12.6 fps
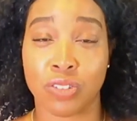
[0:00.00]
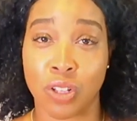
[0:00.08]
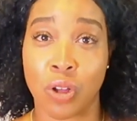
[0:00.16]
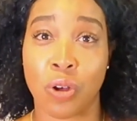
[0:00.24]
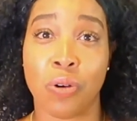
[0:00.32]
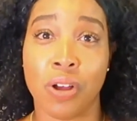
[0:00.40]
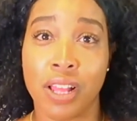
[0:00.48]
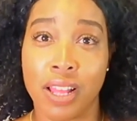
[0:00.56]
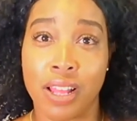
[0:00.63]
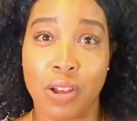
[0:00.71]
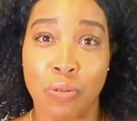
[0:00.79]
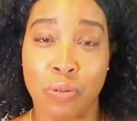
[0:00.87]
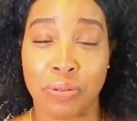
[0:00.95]
So
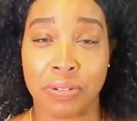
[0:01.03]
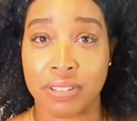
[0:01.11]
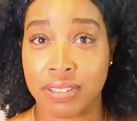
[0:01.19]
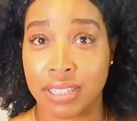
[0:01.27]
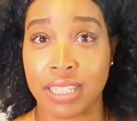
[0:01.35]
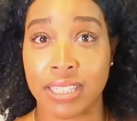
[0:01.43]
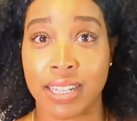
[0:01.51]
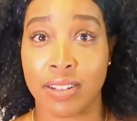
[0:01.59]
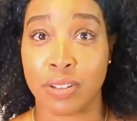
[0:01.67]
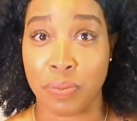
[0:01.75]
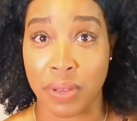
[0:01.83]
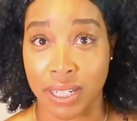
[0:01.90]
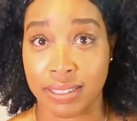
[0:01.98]
we were sitting down
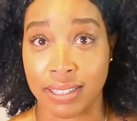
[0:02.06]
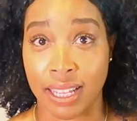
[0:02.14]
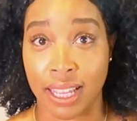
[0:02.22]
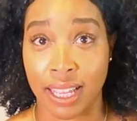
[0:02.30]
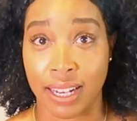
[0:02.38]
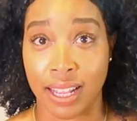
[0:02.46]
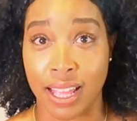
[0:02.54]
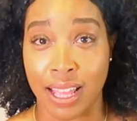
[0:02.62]
to meditate.